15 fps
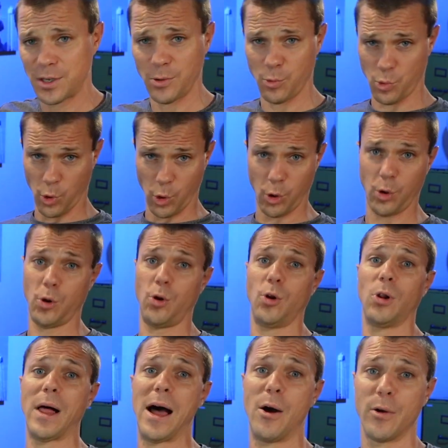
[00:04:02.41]
To
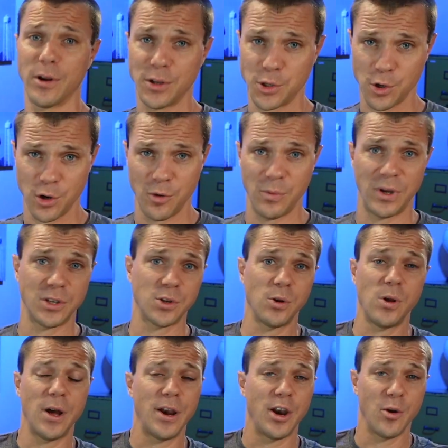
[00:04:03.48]
roll out a certain
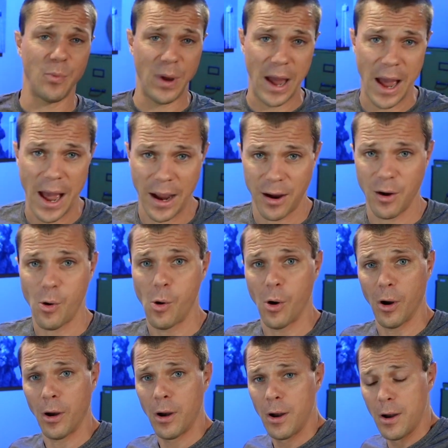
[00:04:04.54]
muscle on your back,
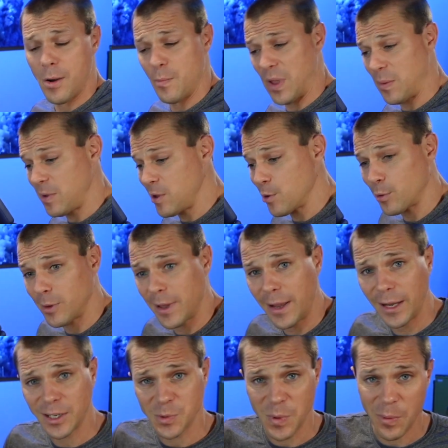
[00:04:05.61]
or maybe your
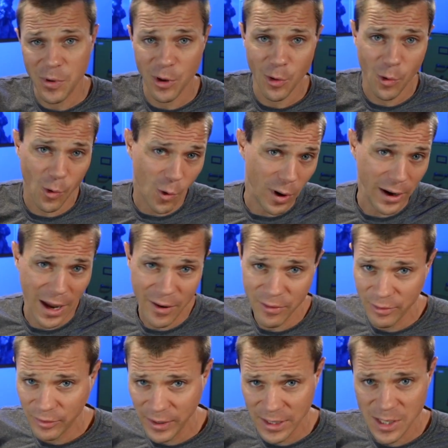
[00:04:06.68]
legs, maybe you don't quite have
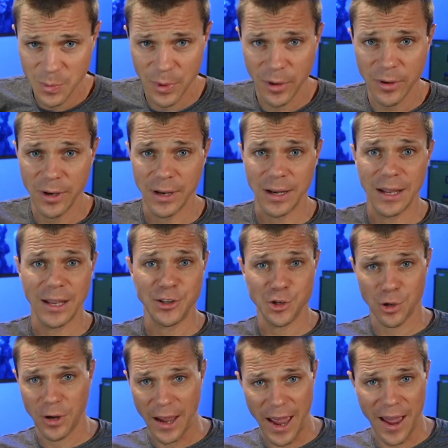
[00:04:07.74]
the flexibility to hit
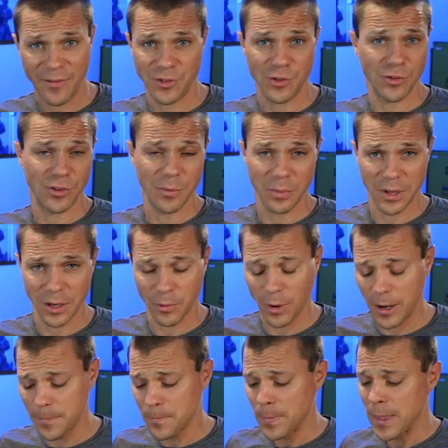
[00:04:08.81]
your calves or something,
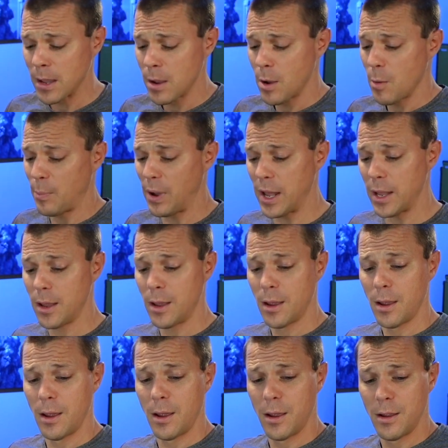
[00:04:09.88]
right? But
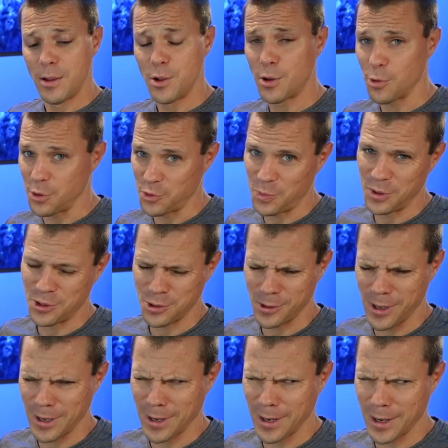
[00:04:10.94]
you can always bend your
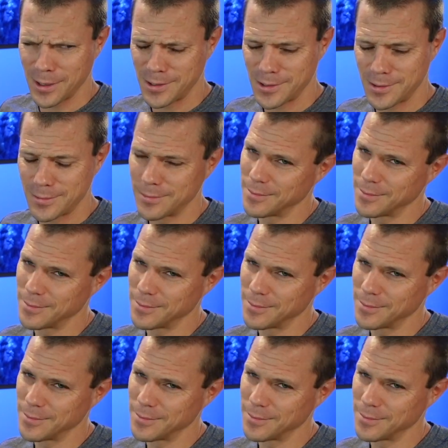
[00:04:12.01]
leg, I guess.